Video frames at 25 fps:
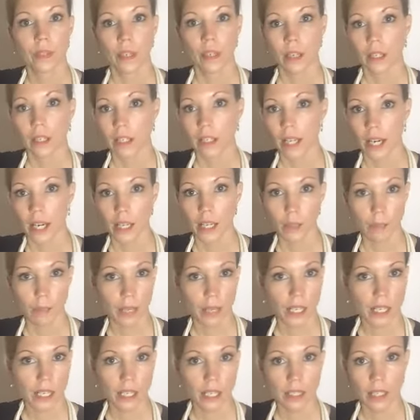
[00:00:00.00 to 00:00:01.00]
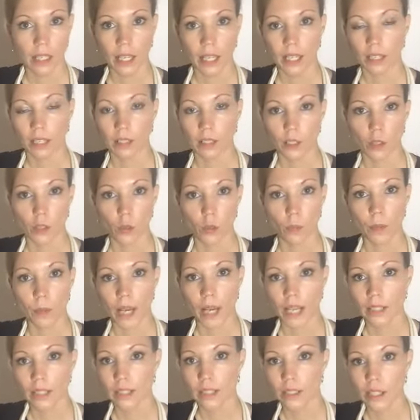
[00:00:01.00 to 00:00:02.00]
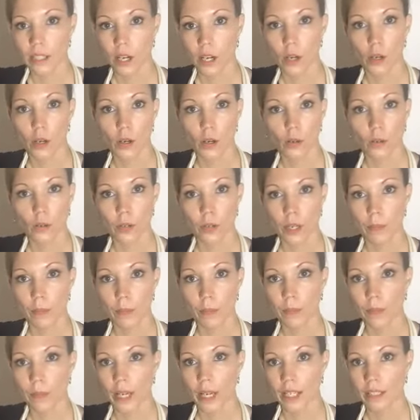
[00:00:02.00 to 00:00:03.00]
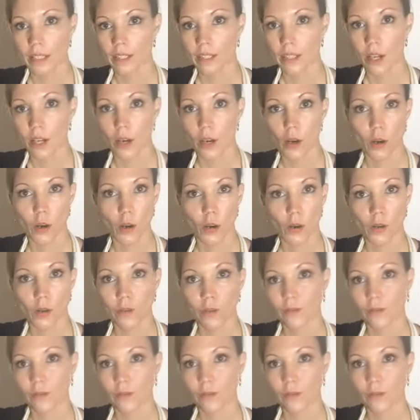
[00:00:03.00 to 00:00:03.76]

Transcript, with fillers: kind of making like a little pesto, creamy pesto.